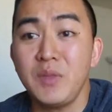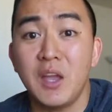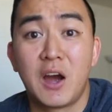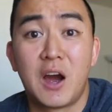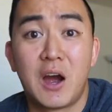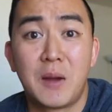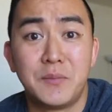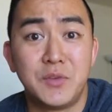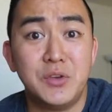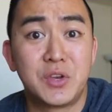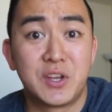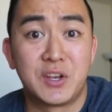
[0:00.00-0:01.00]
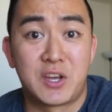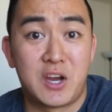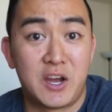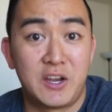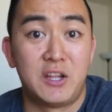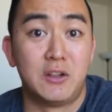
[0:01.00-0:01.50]
um, you can
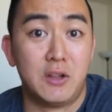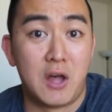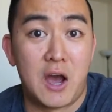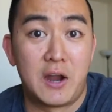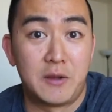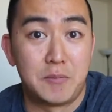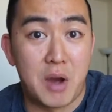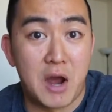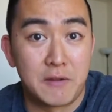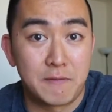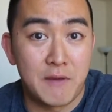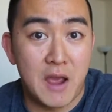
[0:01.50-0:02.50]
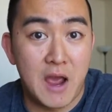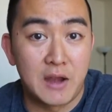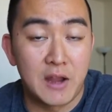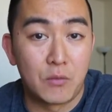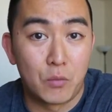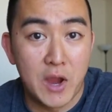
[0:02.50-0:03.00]
cut a lot of body fat
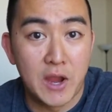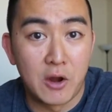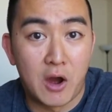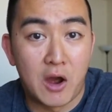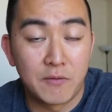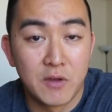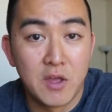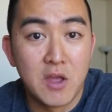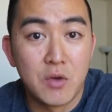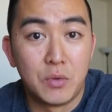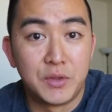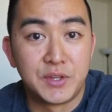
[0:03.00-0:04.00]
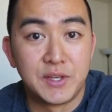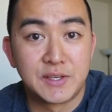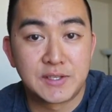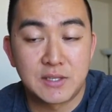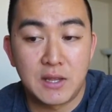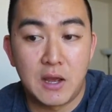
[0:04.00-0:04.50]
and weight off with
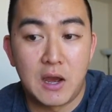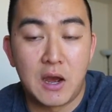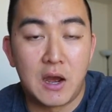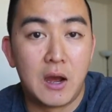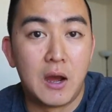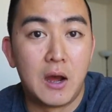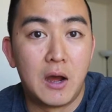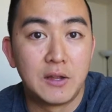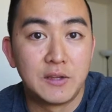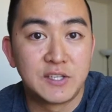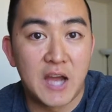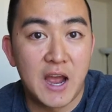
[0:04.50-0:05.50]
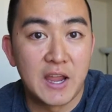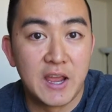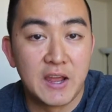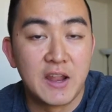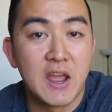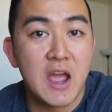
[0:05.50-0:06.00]
this uh,
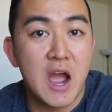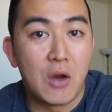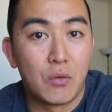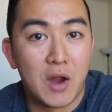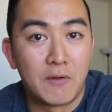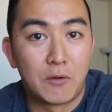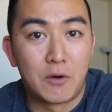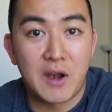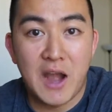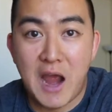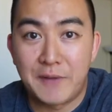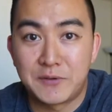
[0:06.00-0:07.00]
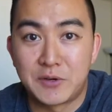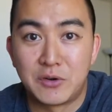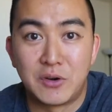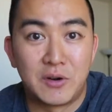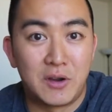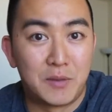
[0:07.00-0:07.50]
diet however
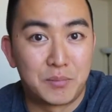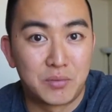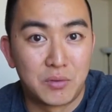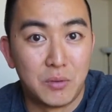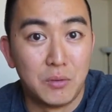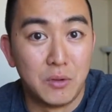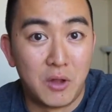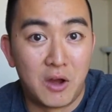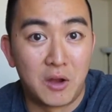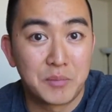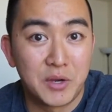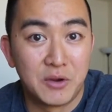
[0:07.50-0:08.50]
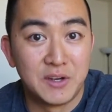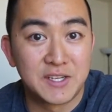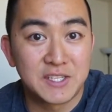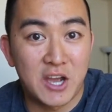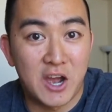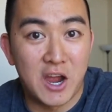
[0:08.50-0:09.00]
after a prolonged period of
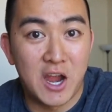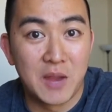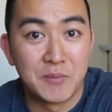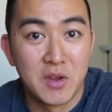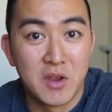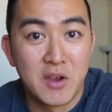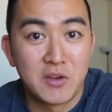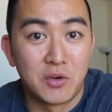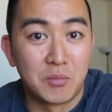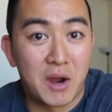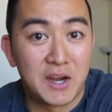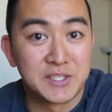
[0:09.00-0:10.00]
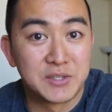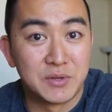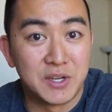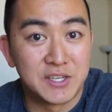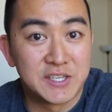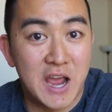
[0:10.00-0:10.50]
time your body's going
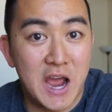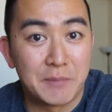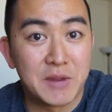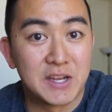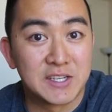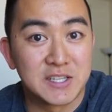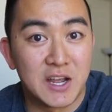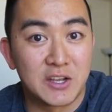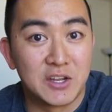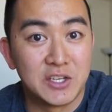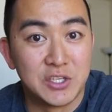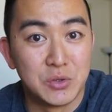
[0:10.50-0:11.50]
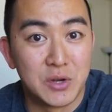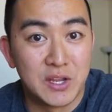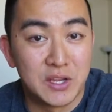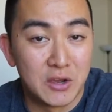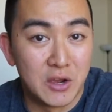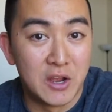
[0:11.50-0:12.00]
to adapt and it's not going to do any
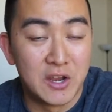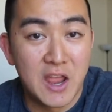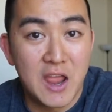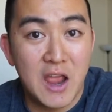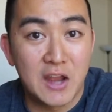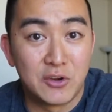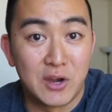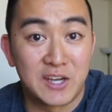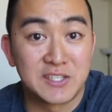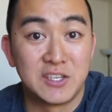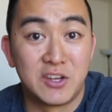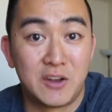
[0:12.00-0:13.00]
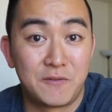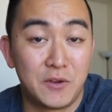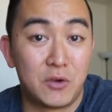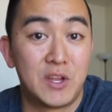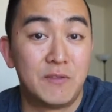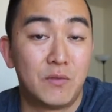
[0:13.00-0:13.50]
good and you're actually going to
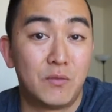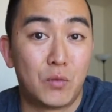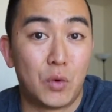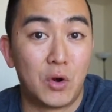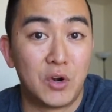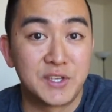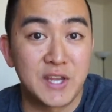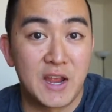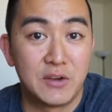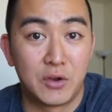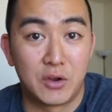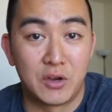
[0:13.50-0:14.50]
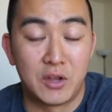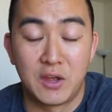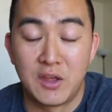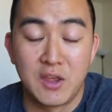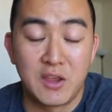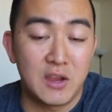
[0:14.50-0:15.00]
feel even worse and you're going to
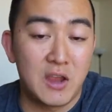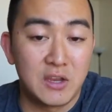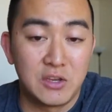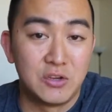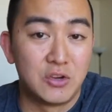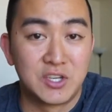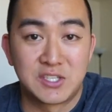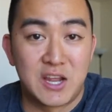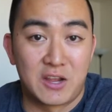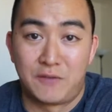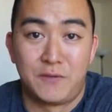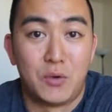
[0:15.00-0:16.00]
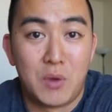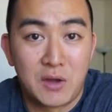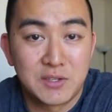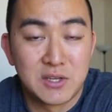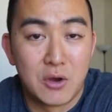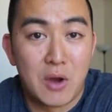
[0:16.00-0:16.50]
you're just not gonna feel well.
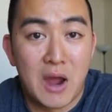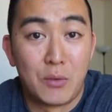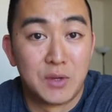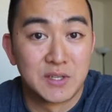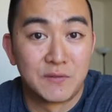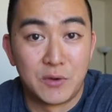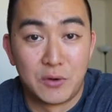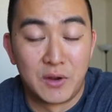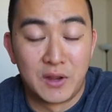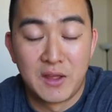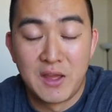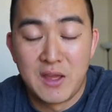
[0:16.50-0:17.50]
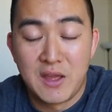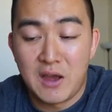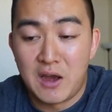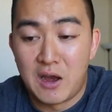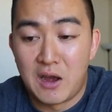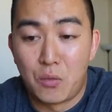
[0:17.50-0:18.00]
So I wasn't feeling
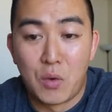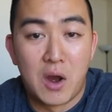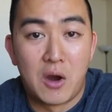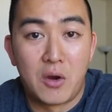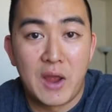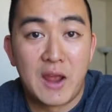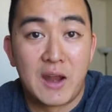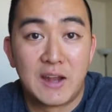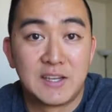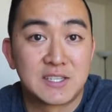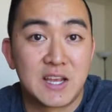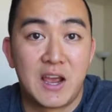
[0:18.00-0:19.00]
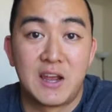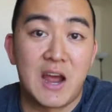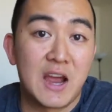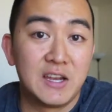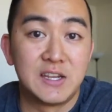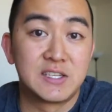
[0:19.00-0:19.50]
uh, well, and I decided
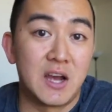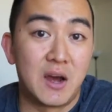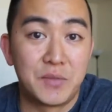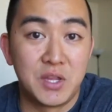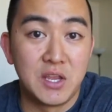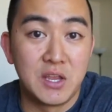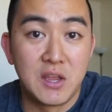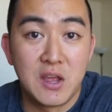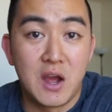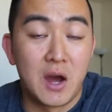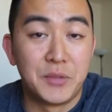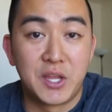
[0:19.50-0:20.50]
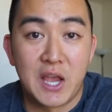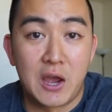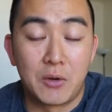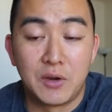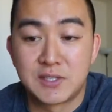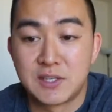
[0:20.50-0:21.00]
I need to up the up the
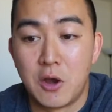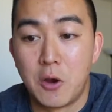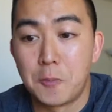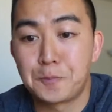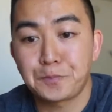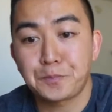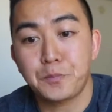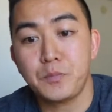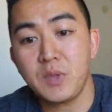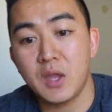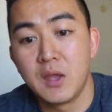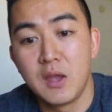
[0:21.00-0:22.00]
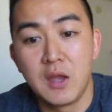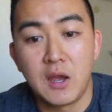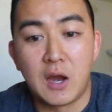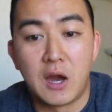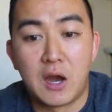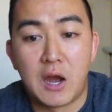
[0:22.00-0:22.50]
calories. So uh,
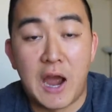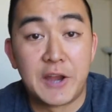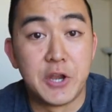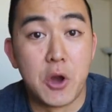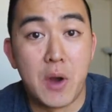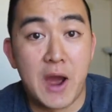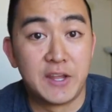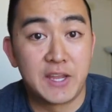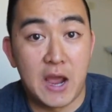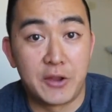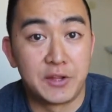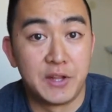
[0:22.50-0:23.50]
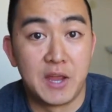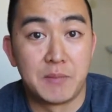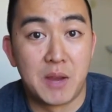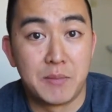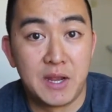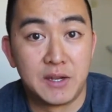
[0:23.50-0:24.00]
I know how to calculate
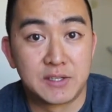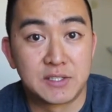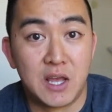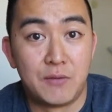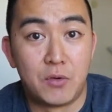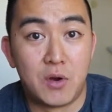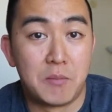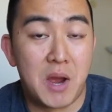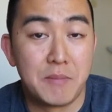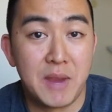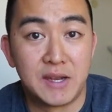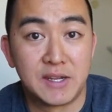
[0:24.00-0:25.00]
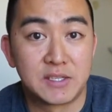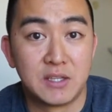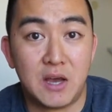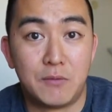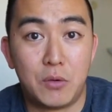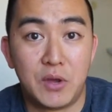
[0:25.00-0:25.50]
my maintenance level, and my maintenance
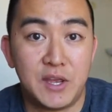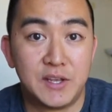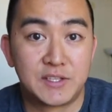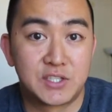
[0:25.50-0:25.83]
level is